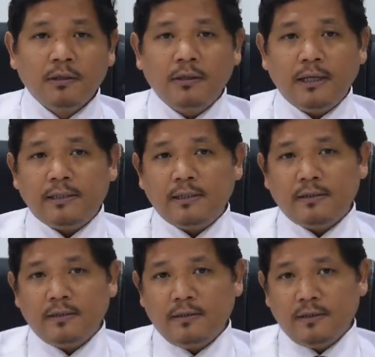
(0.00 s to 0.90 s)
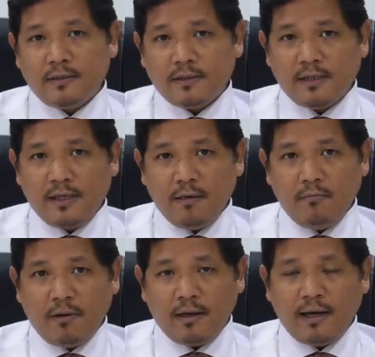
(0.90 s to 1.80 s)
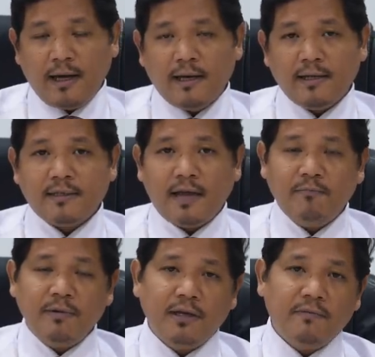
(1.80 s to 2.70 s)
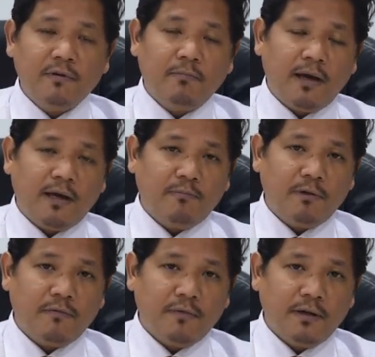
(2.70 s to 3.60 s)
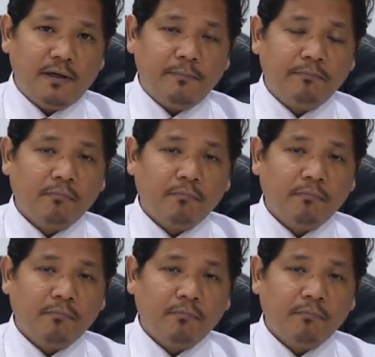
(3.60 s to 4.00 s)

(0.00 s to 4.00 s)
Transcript: that since it's a scheme and guidelines have been given by Government of India,